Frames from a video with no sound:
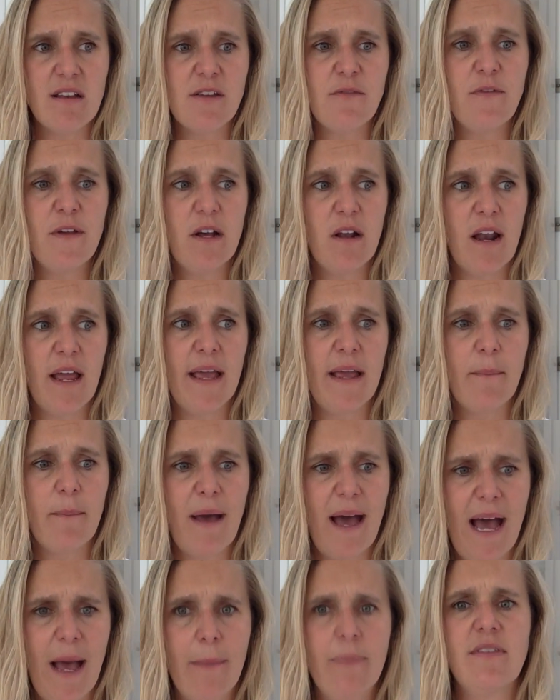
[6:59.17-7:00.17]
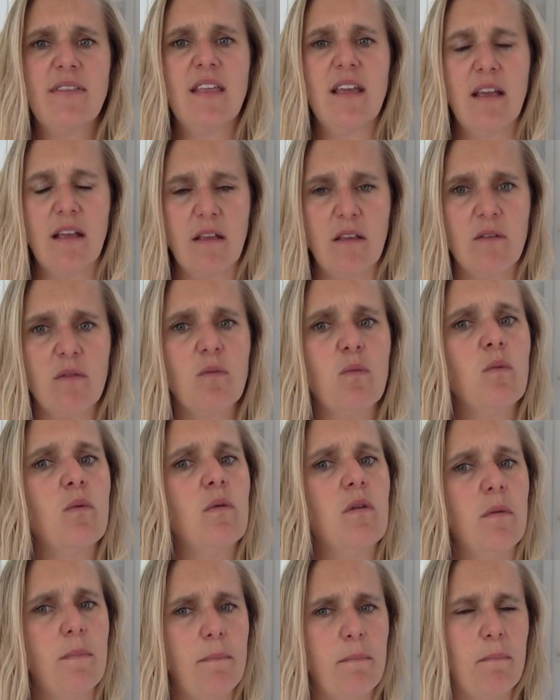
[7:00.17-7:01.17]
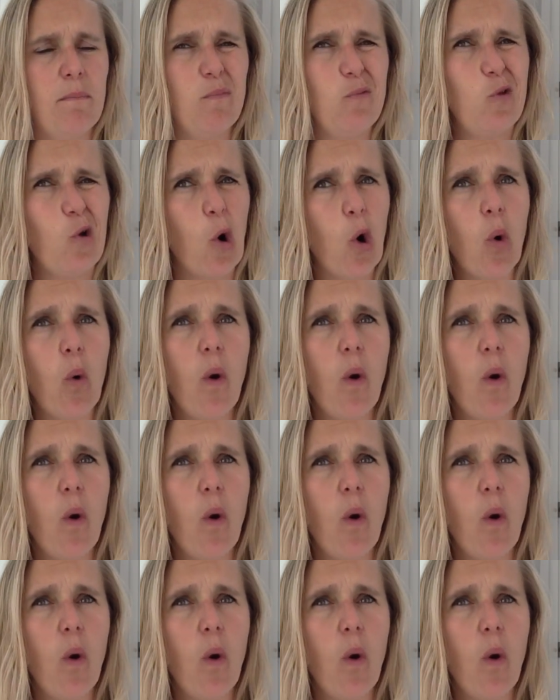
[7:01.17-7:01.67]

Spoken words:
to feel like perhaps things were not